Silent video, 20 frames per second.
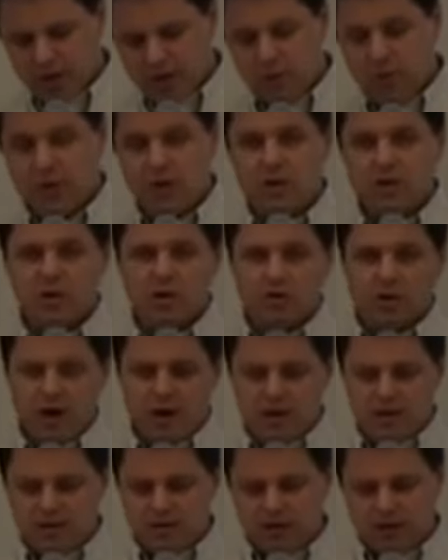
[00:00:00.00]
Speaking
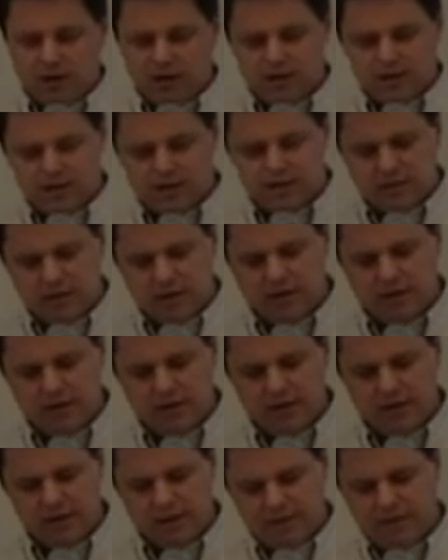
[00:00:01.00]
Ukrainian is not
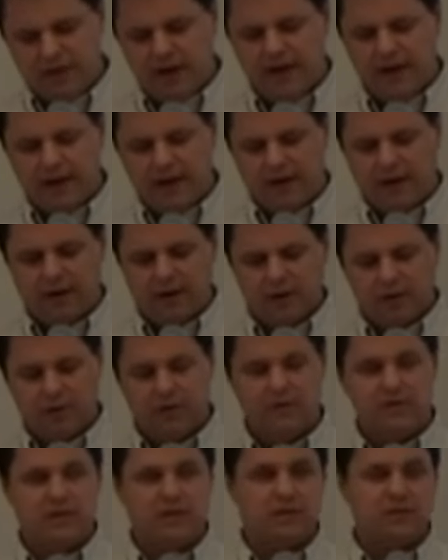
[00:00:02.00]
necessarily the defining
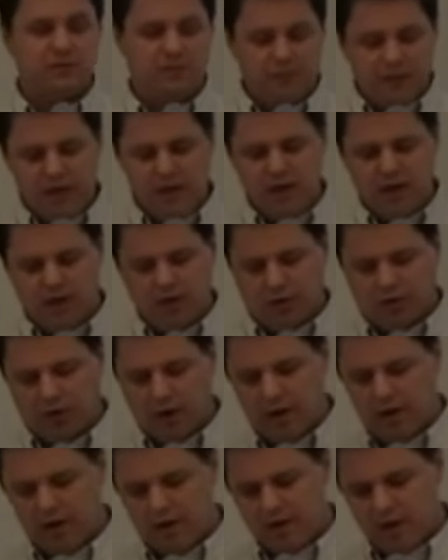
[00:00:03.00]
characteristic of being
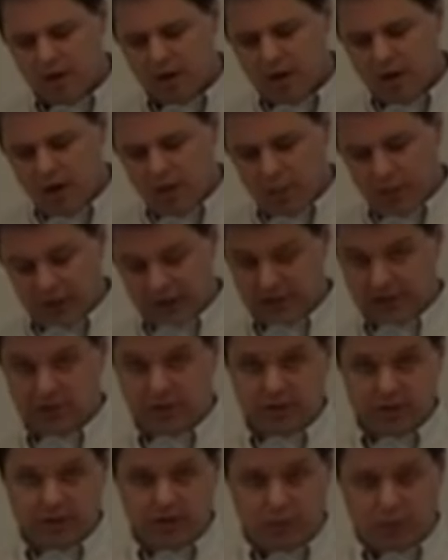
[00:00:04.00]
Ukrainian, but it's
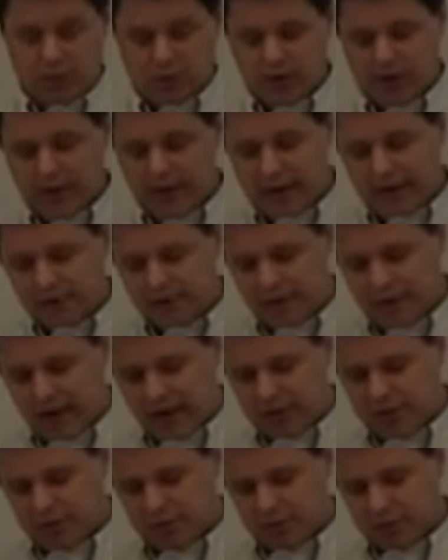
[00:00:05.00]
certainly an important
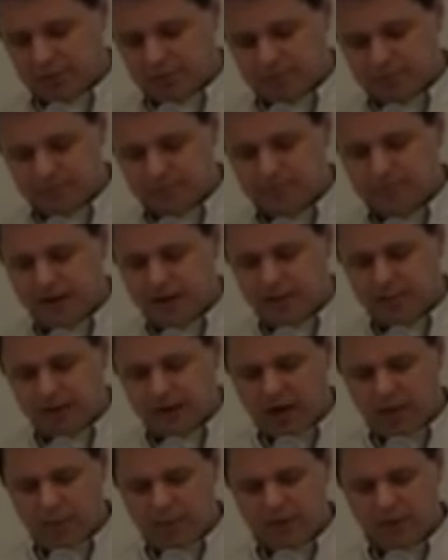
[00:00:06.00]
attribute. And in
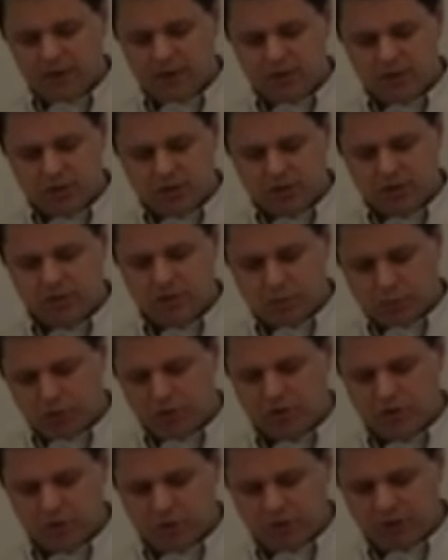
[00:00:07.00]
my opinion, Sonia's
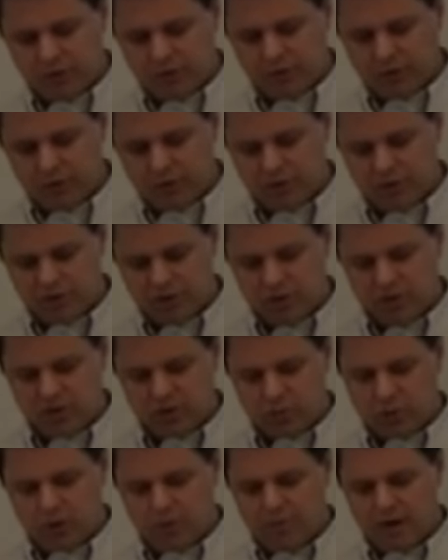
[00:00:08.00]
personal revolution is
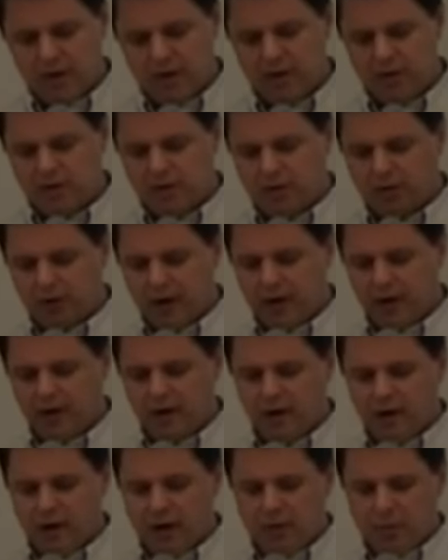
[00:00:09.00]
just what many in
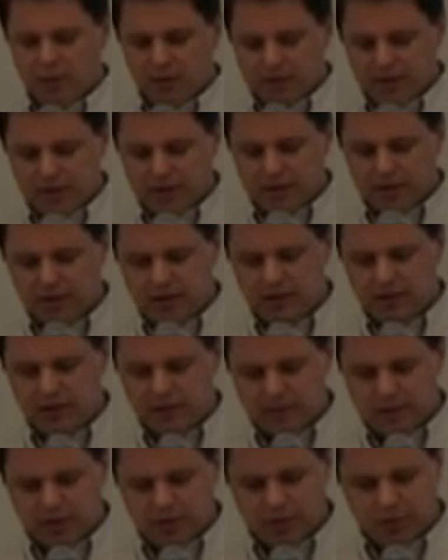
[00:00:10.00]
Ukraine, particularly in
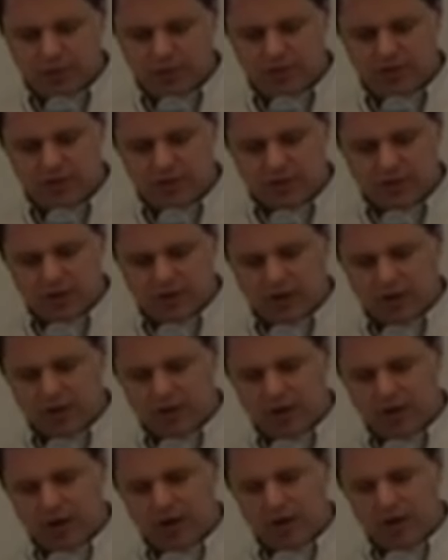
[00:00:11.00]
the central regions of the
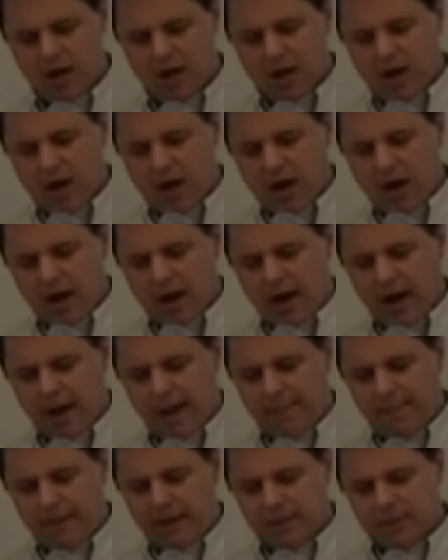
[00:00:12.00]
country,
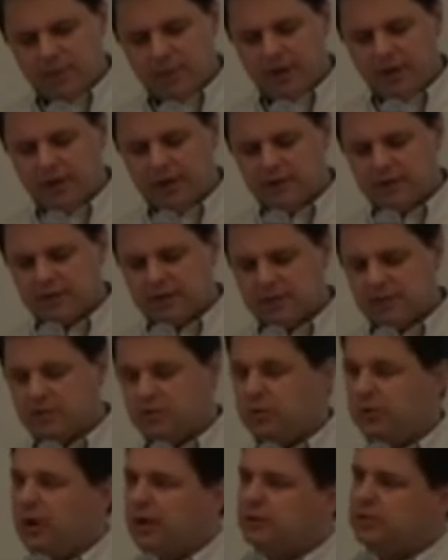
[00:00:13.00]
uh, experienced as a
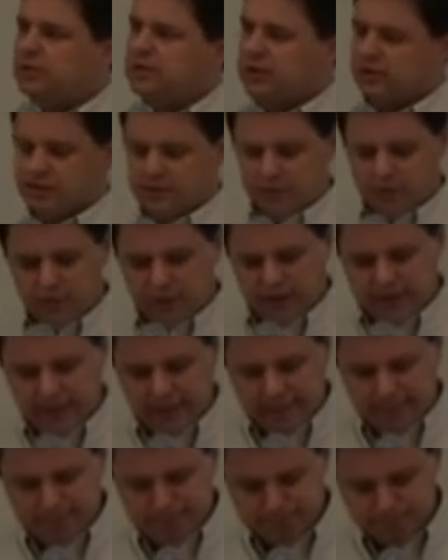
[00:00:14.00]
direct result of the
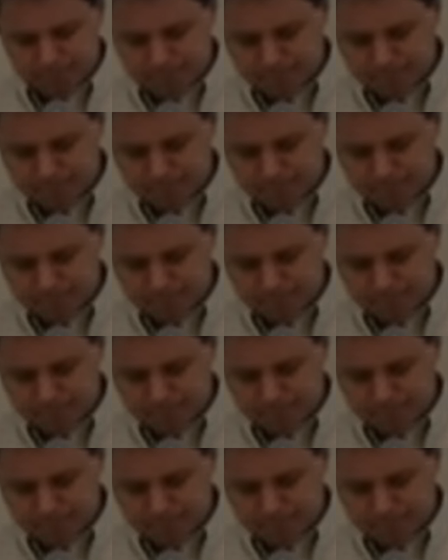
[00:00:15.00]
Maidan.